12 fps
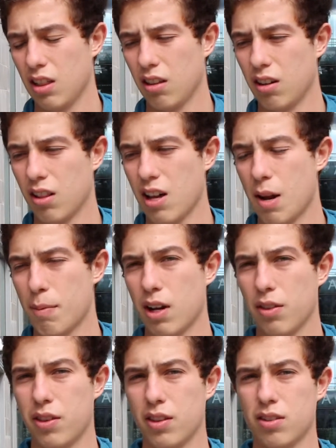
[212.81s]
learn a lot
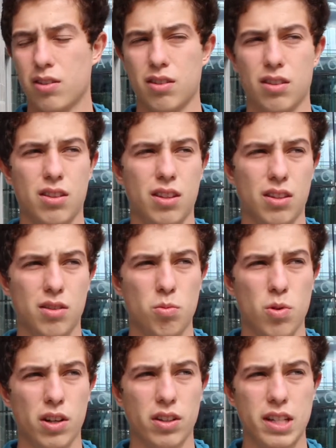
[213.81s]
about this
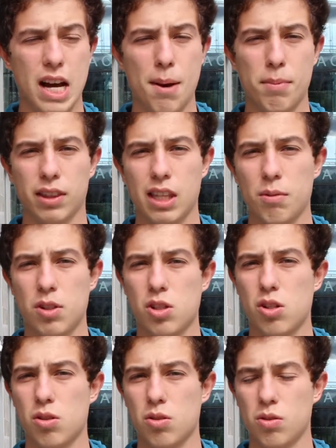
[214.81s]
one topic that we
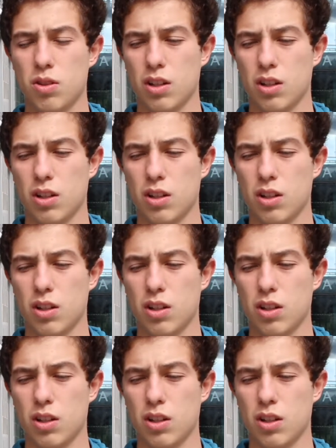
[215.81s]
choose.